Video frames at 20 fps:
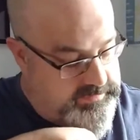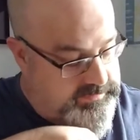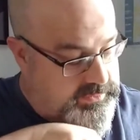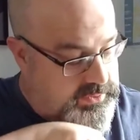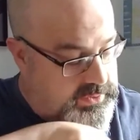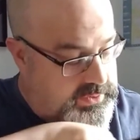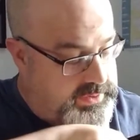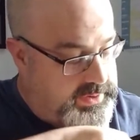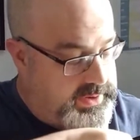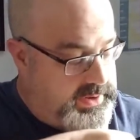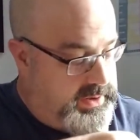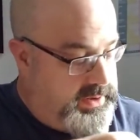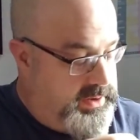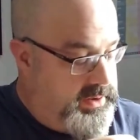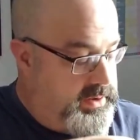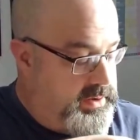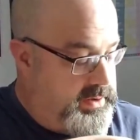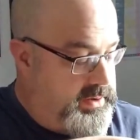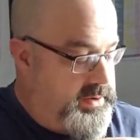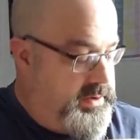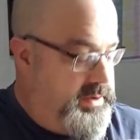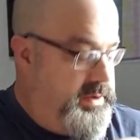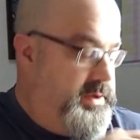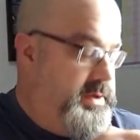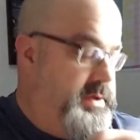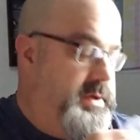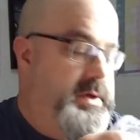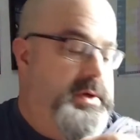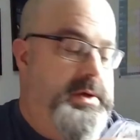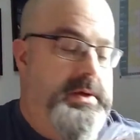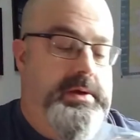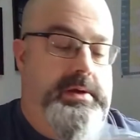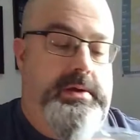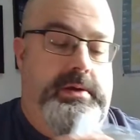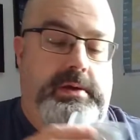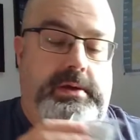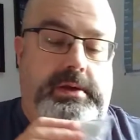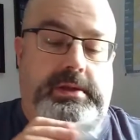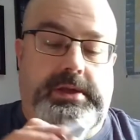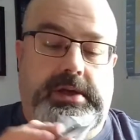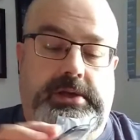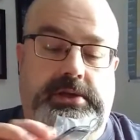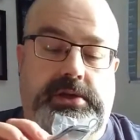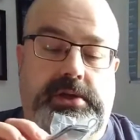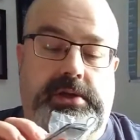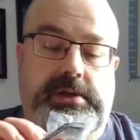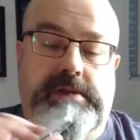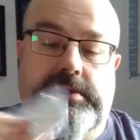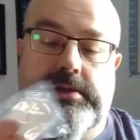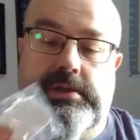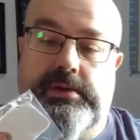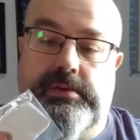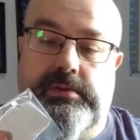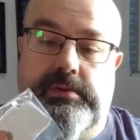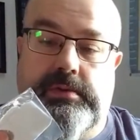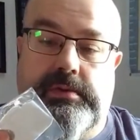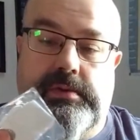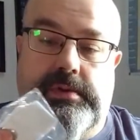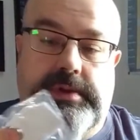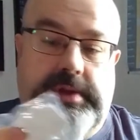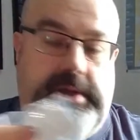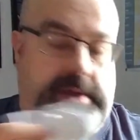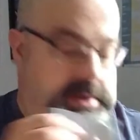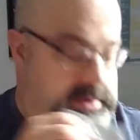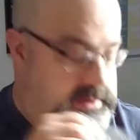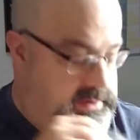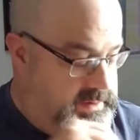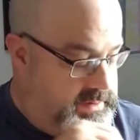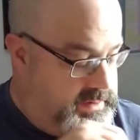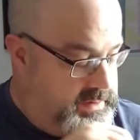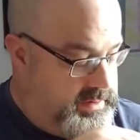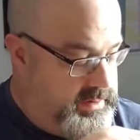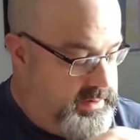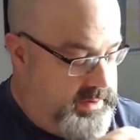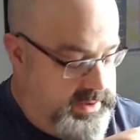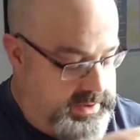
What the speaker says: for the attach it to things,